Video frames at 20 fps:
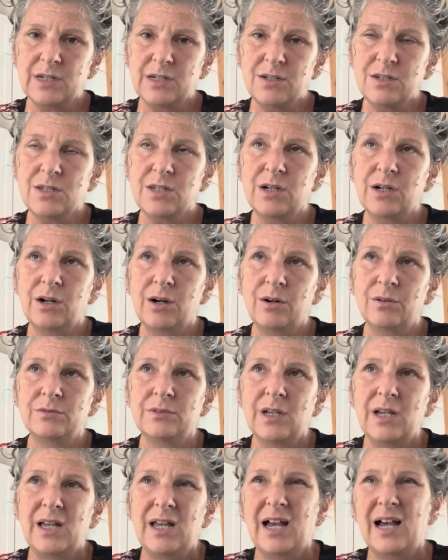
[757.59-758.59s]
So
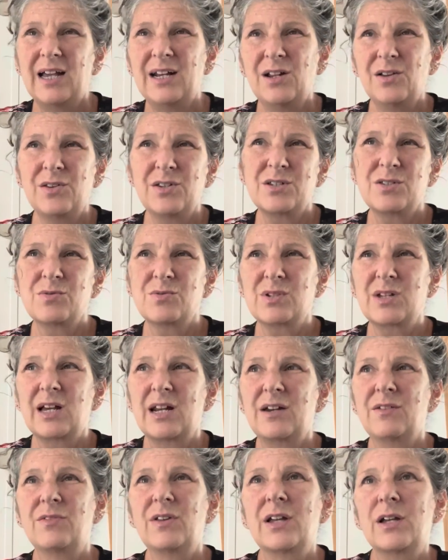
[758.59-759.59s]
I know this was
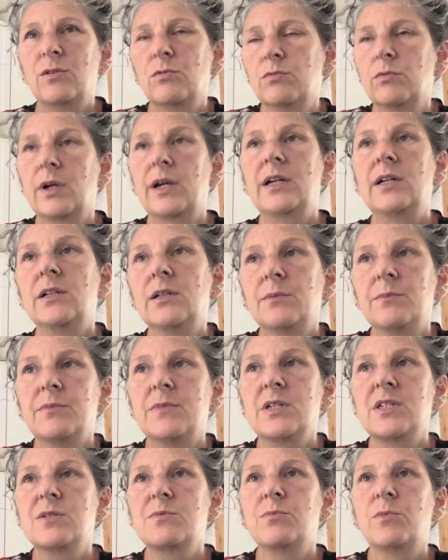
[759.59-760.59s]
kind of like random
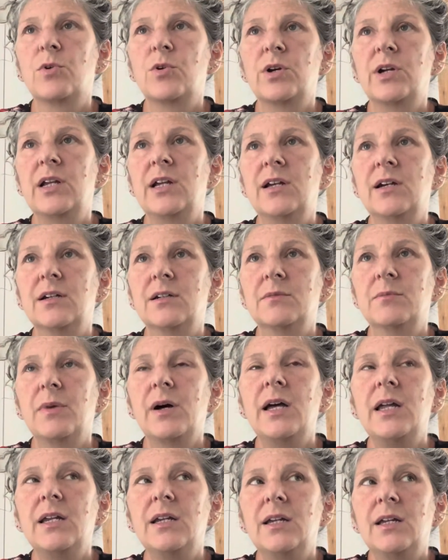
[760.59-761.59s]
this morning,
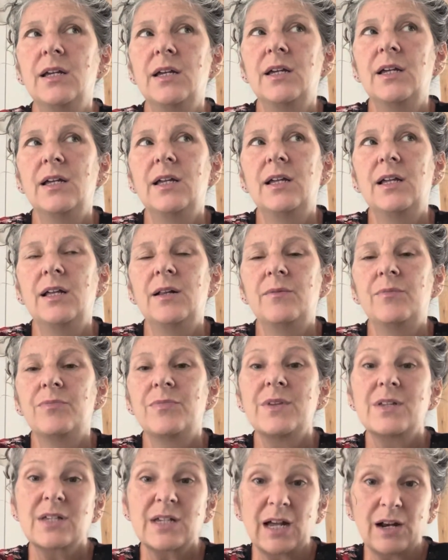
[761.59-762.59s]
but
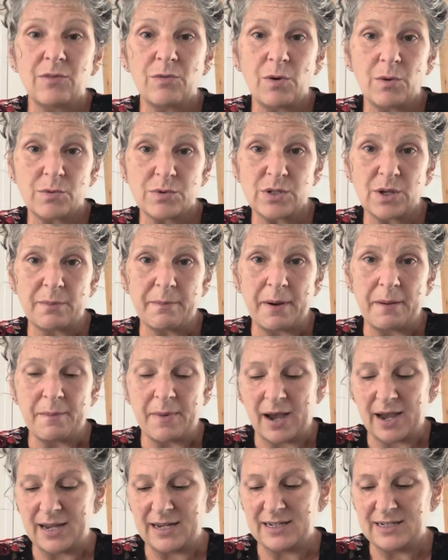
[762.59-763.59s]
it's kind of what was on my
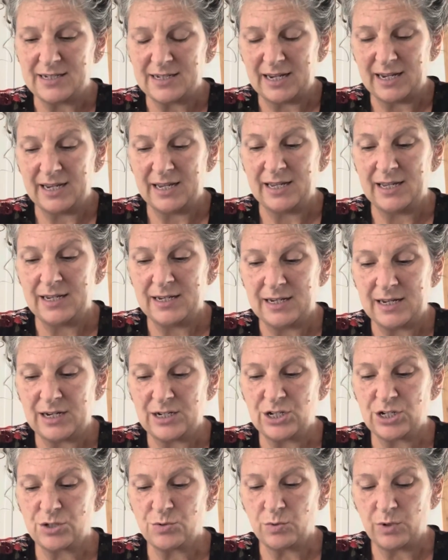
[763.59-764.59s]
mind, and I
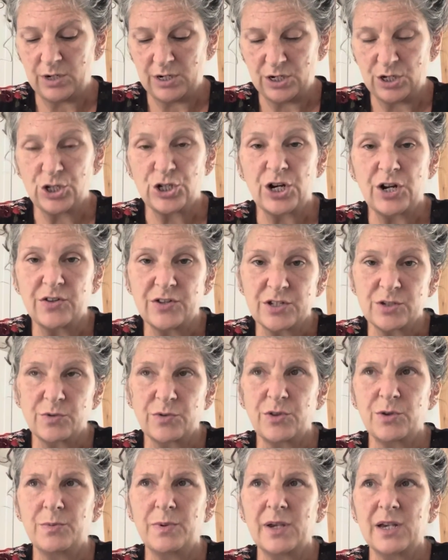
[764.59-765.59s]
just wanted to share this
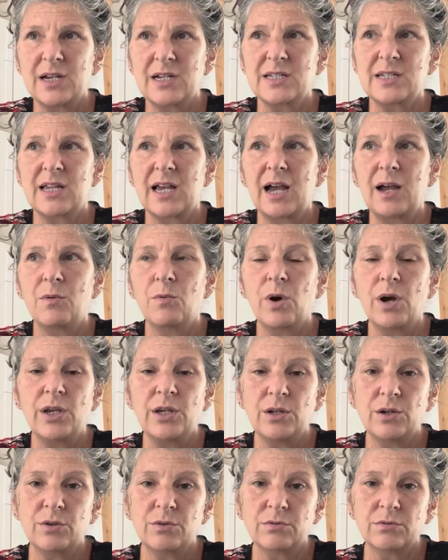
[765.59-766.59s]
with you because I want
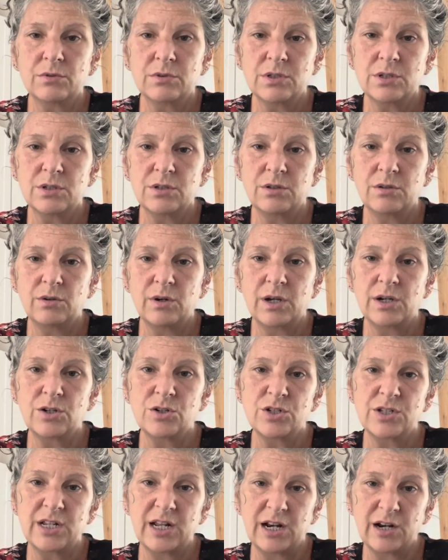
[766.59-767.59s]
you to
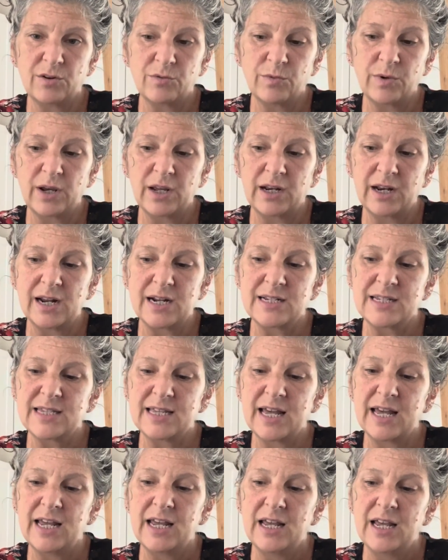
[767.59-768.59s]
understand and realize
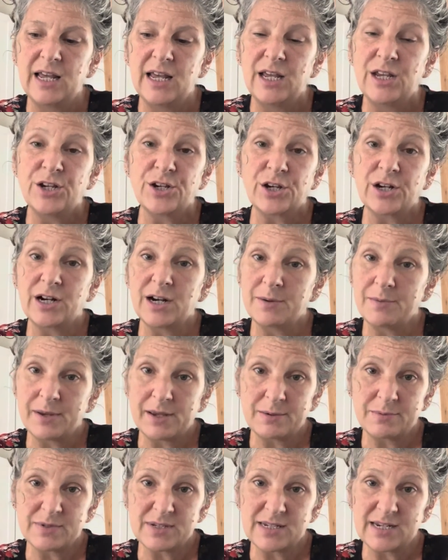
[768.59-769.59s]
that you're going to
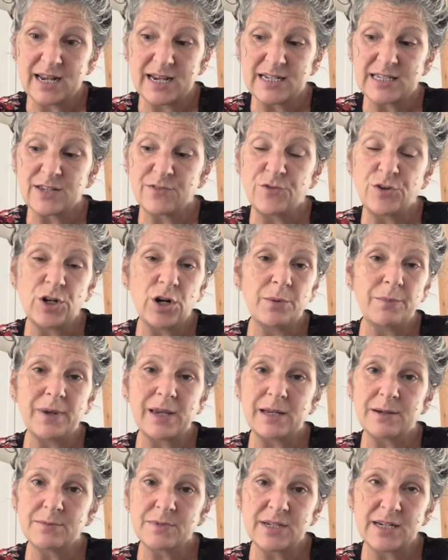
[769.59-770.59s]
make mistakes. If you don't
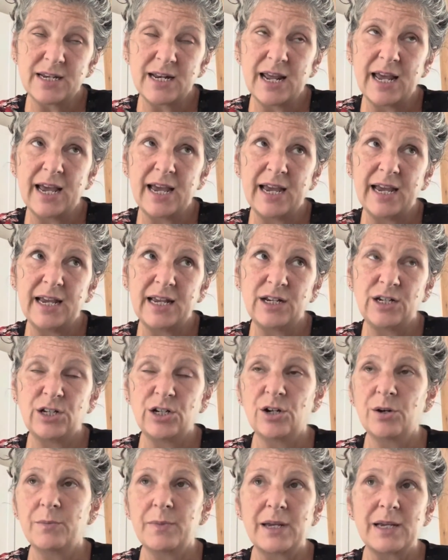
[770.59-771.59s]
make them today and you
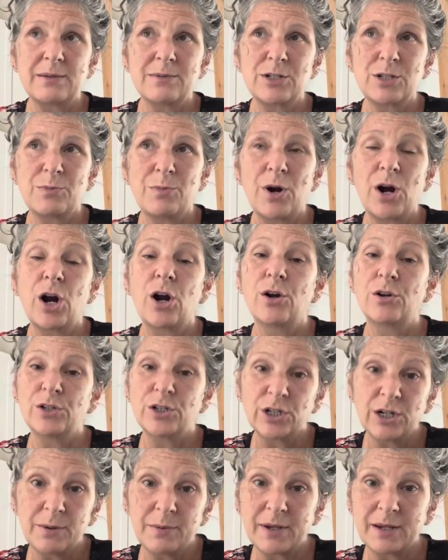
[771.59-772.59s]
don't make them tomorrow,
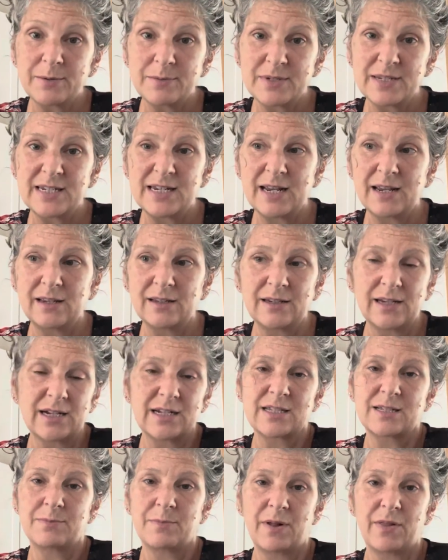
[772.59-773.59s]
you're going to make a mistake
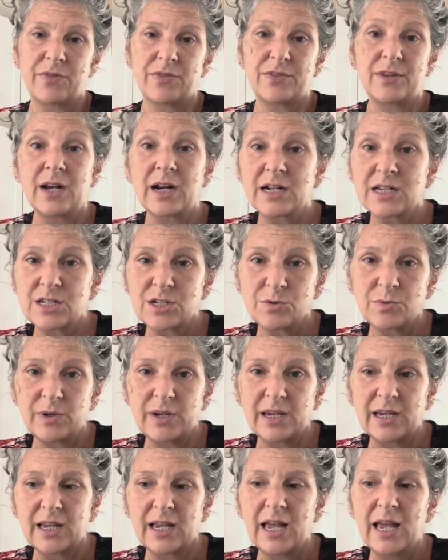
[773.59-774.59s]
next month, next
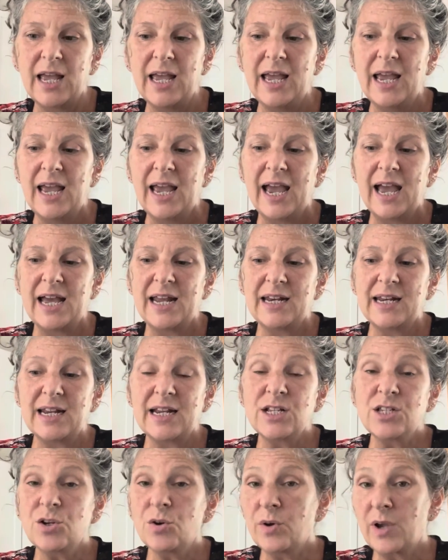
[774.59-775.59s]
week. And
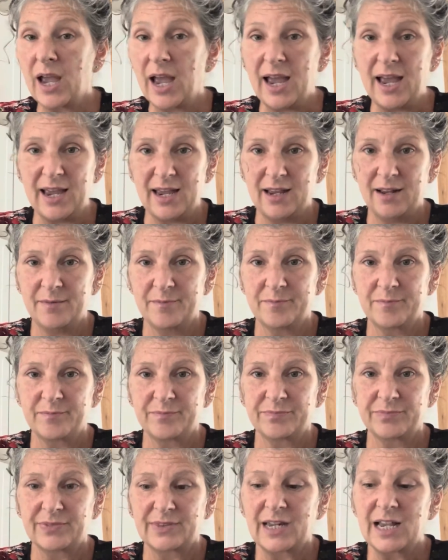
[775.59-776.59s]
it's okay.
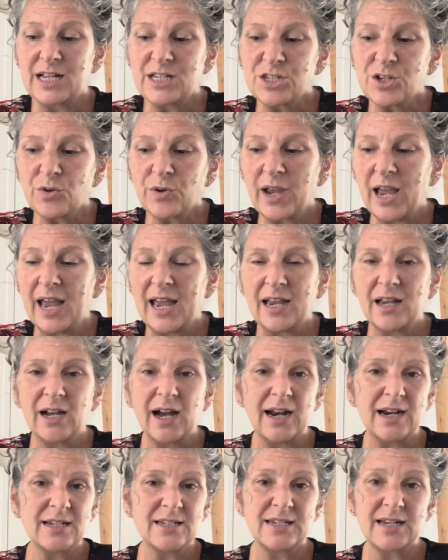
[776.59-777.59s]
It's okay.
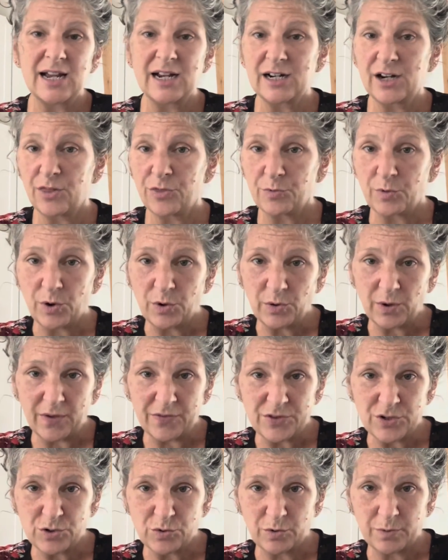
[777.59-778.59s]
God is not going to throw you
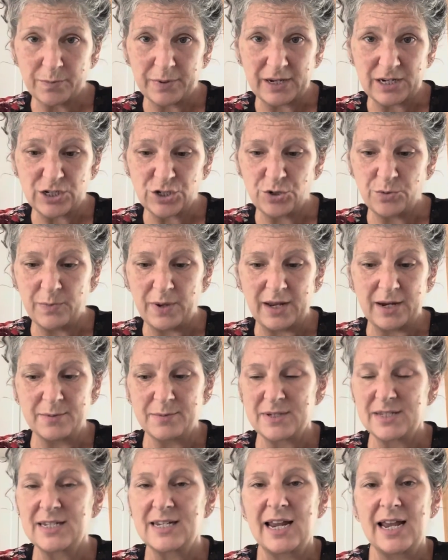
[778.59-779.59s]
out the door because you made a
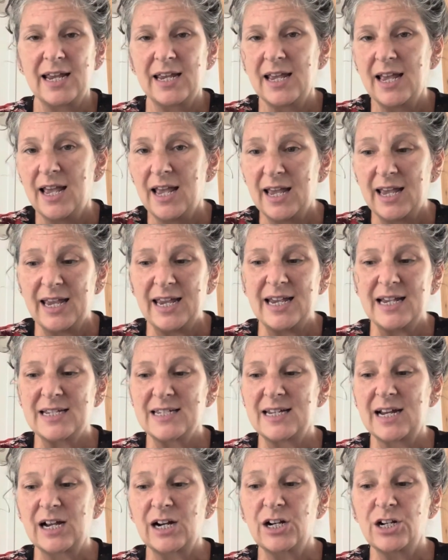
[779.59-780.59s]
mistake. He
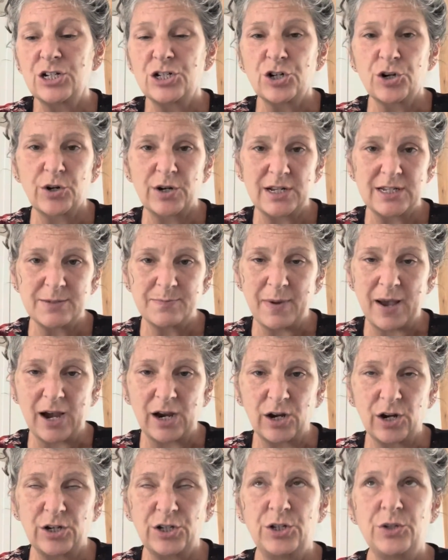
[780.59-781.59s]
is not going to turn his
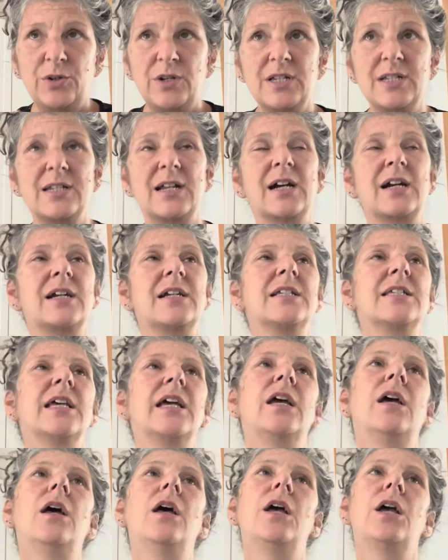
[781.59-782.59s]
back on you. He's not going to
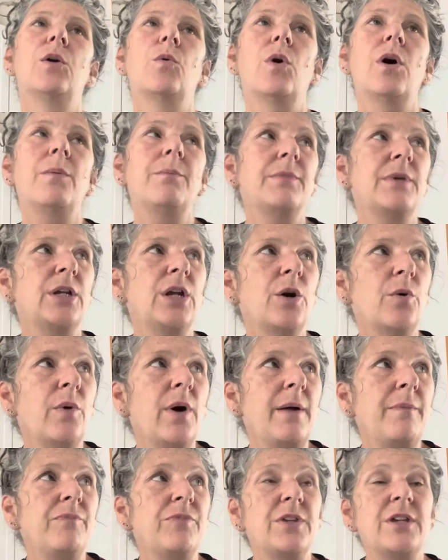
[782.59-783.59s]
say, well, you know what?